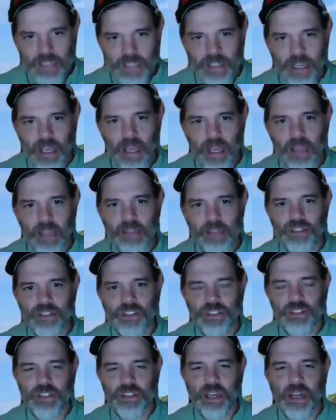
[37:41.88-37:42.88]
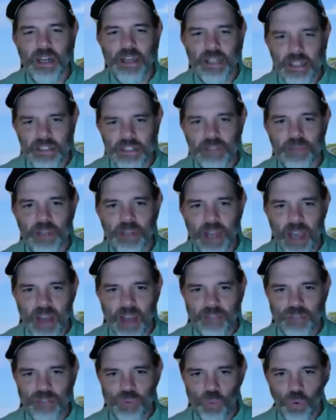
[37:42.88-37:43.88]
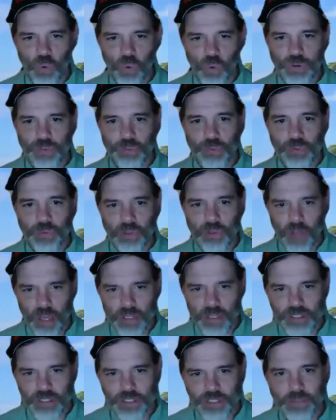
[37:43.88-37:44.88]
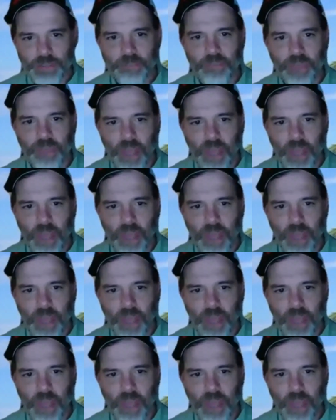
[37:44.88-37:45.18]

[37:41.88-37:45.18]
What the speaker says: and she said, "I guess I'm going to have to work through lunch."